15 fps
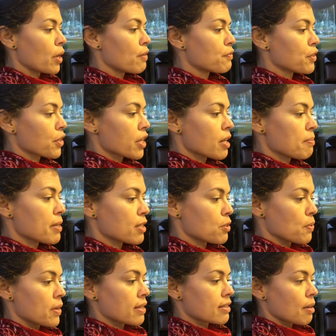if you're gonna be
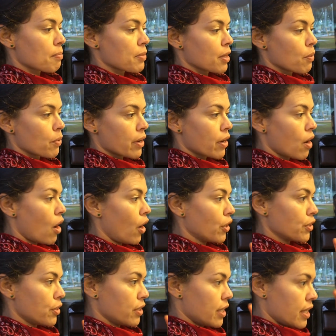doing something where all
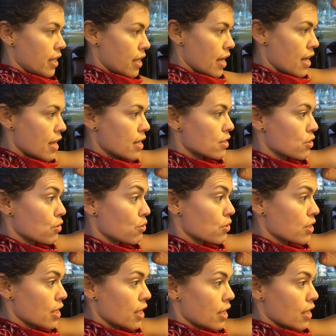you need is to
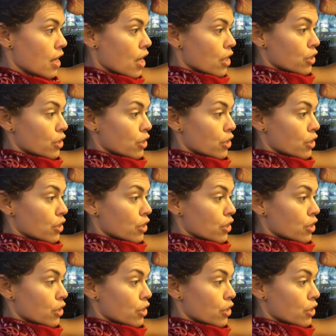see